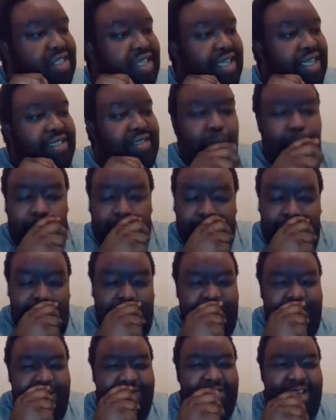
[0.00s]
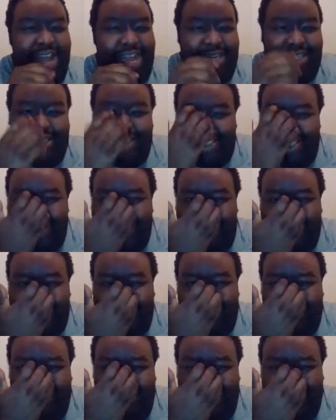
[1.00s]
there's an alternative
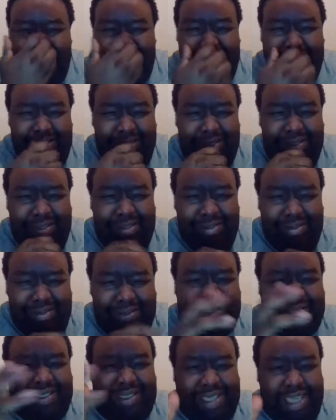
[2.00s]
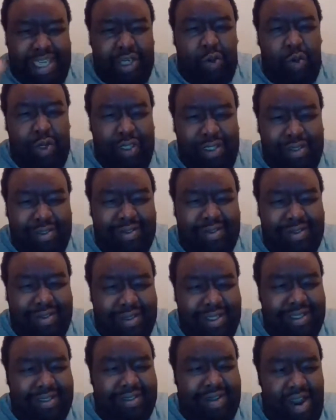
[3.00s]
ending
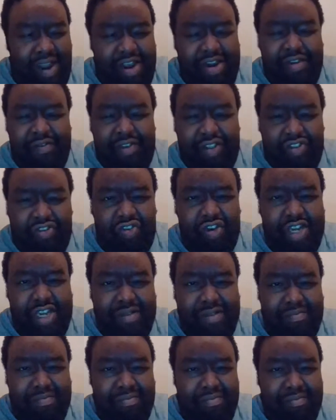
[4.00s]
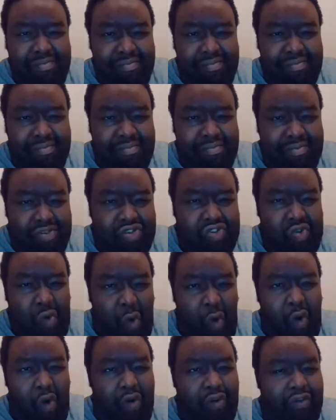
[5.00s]
sequence that's kind of a dream,
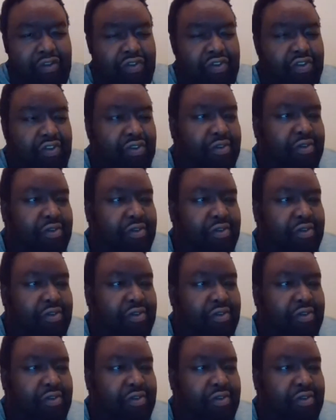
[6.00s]
sort of.